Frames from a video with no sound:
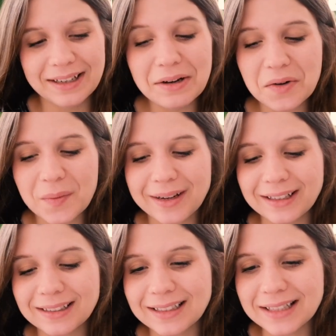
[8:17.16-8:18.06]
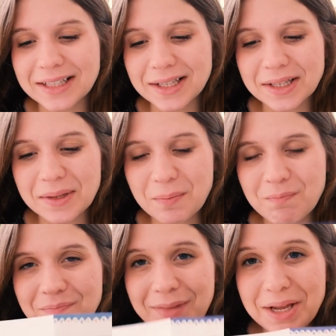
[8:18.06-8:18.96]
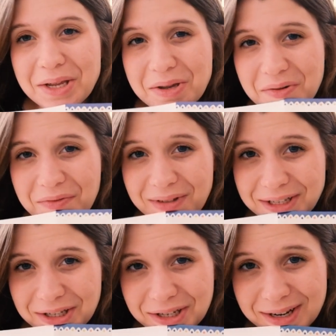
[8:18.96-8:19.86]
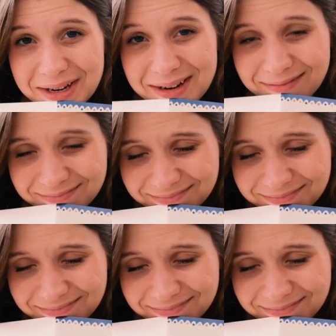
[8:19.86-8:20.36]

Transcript: Oh my goodness. Thank you, Finchie.